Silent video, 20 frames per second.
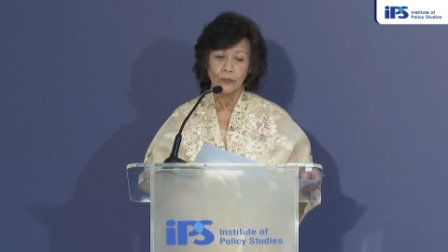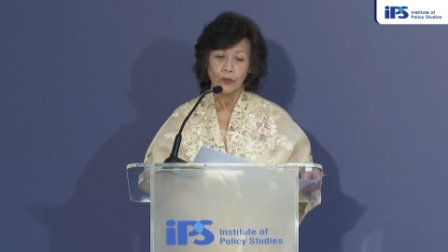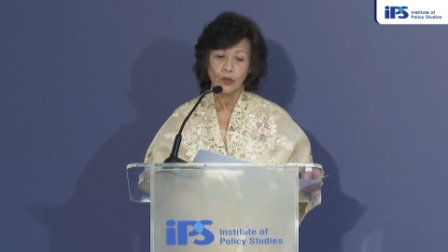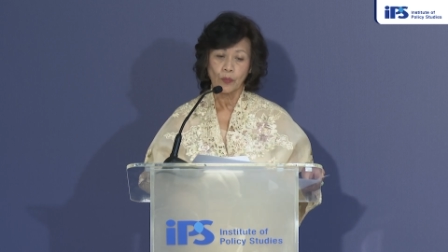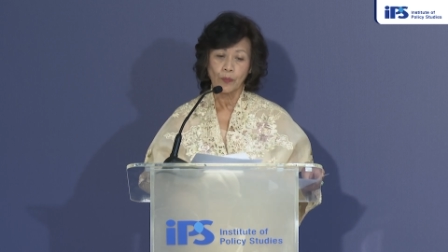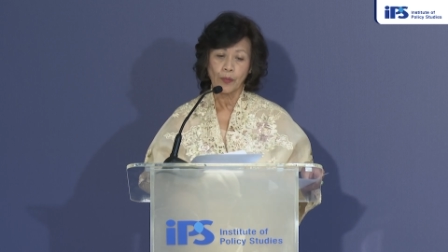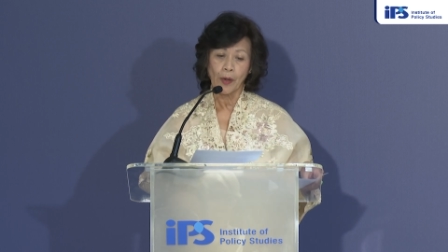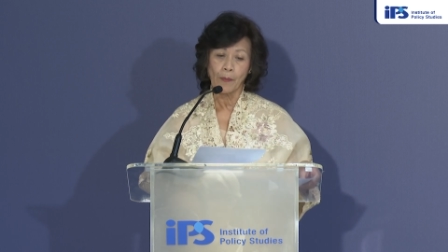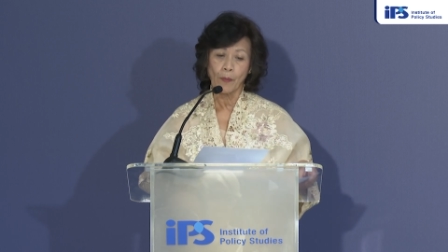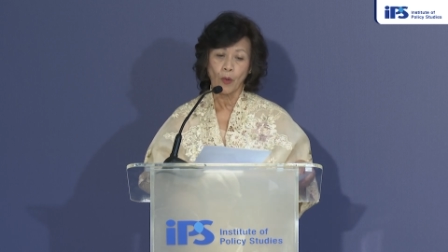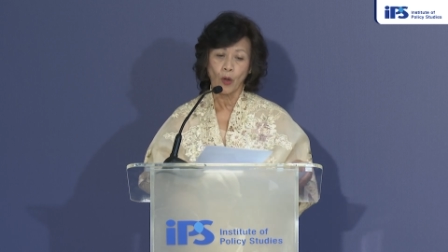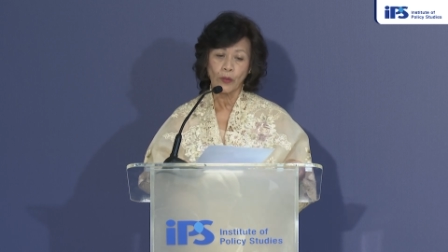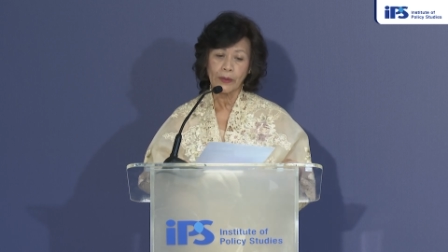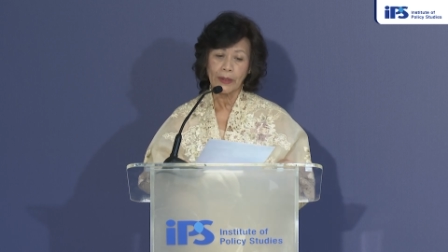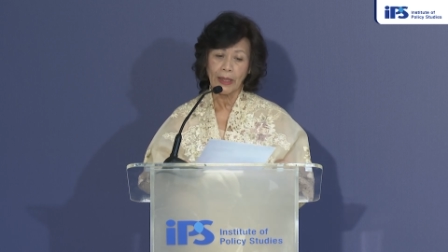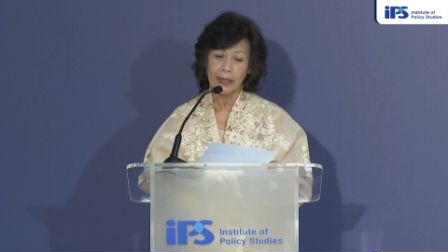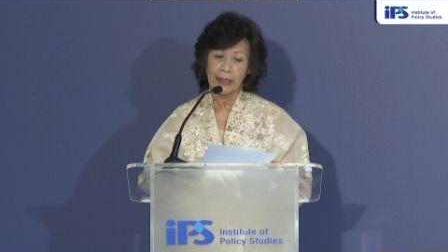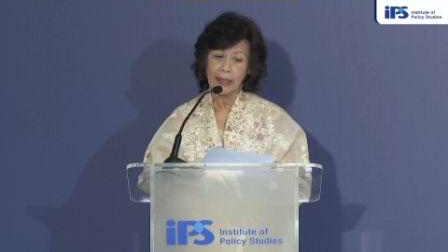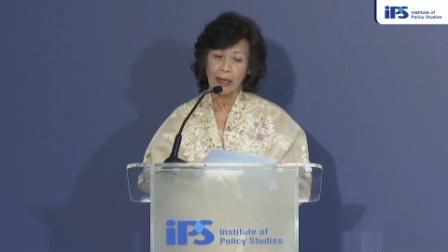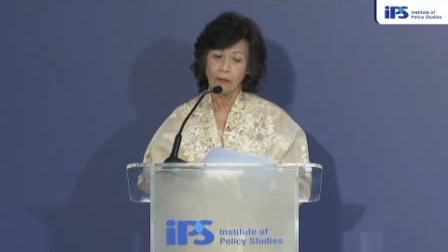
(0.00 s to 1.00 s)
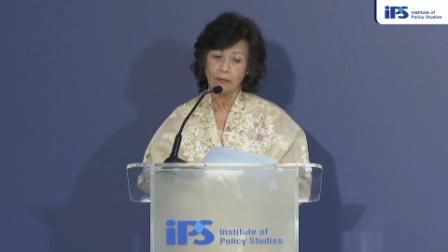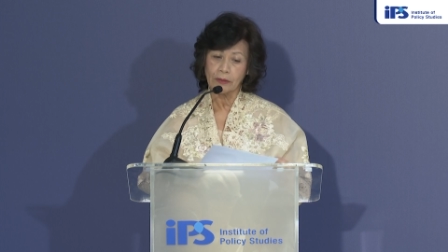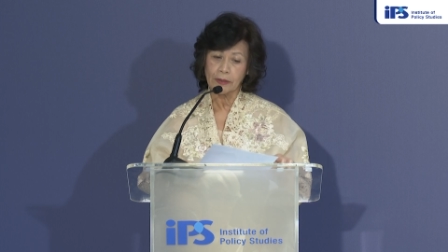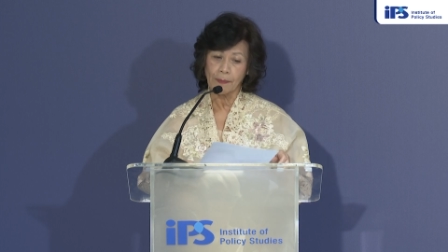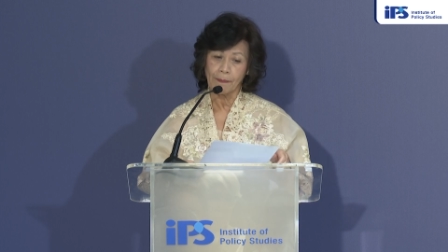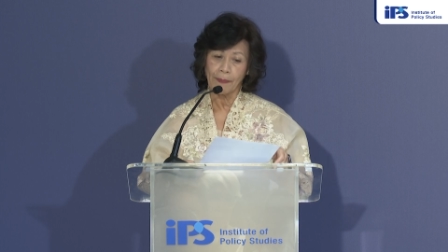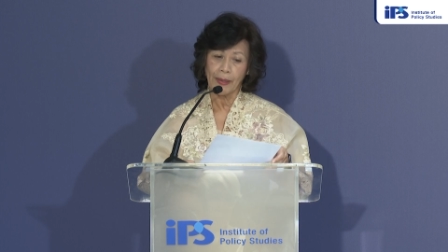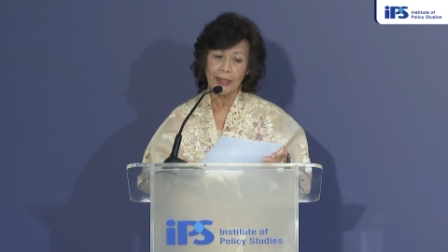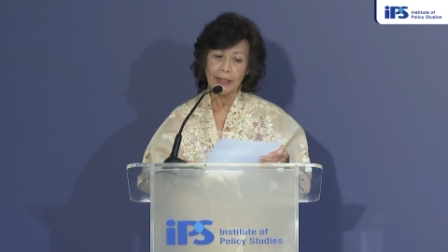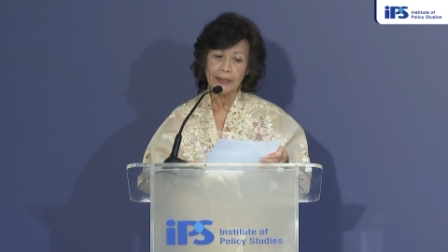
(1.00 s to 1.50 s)
to promote
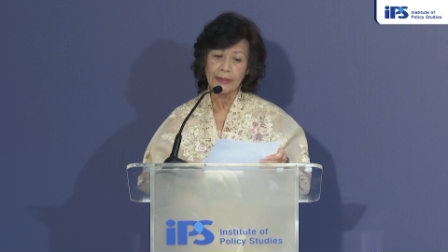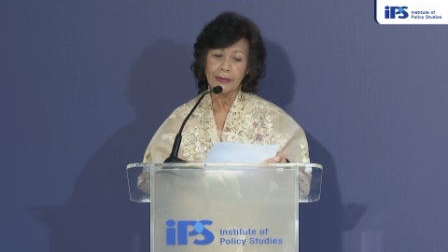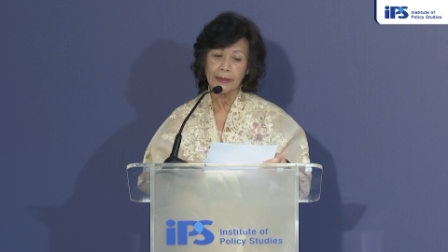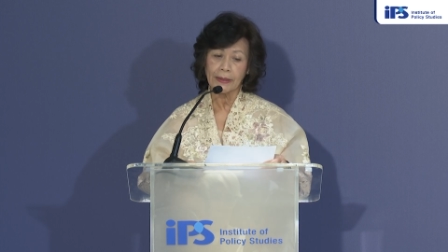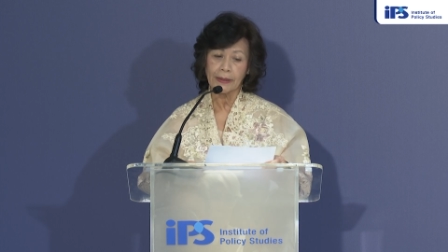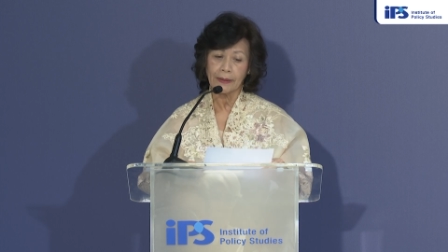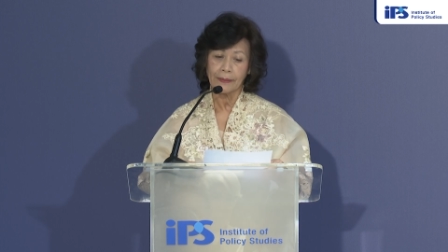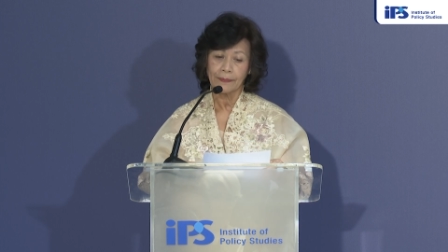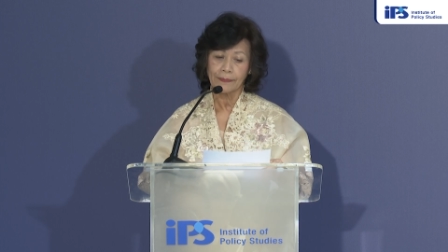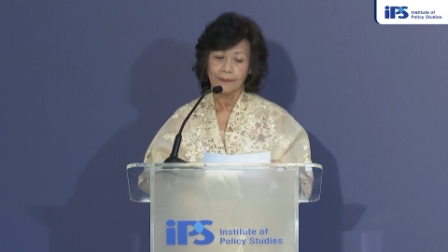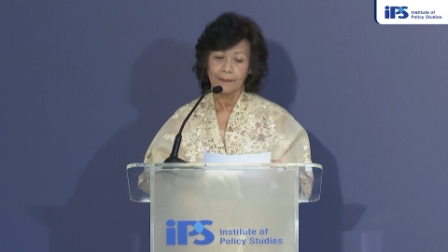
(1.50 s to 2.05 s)
accountability,